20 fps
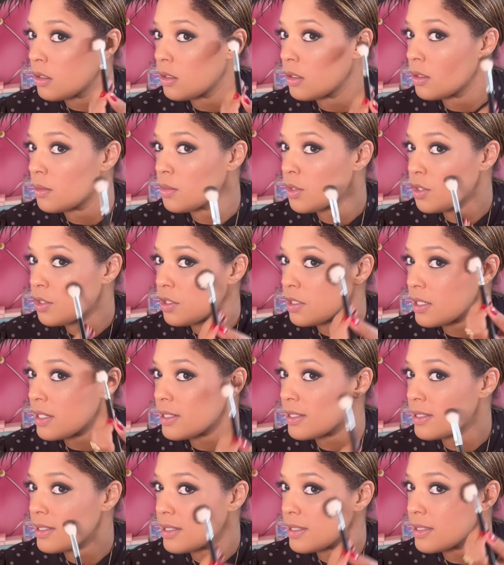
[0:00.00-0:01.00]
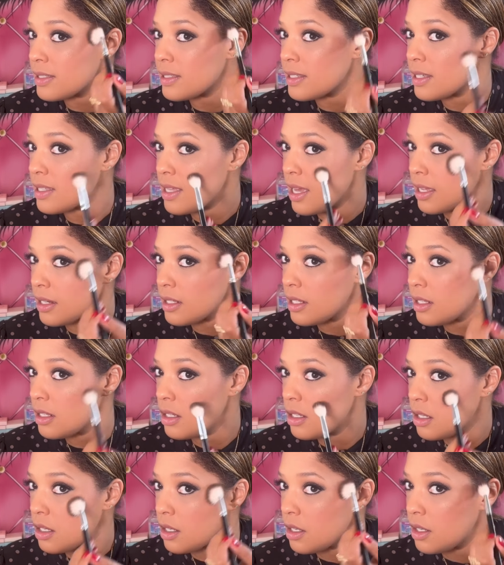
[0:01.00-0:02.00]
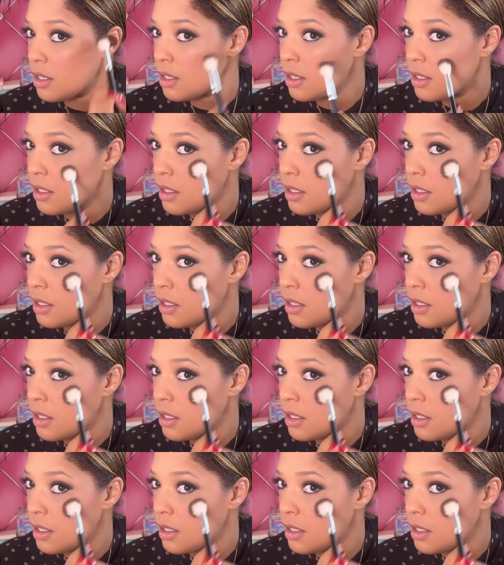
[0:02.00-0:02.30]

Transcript: I'm sure you guys can see that here.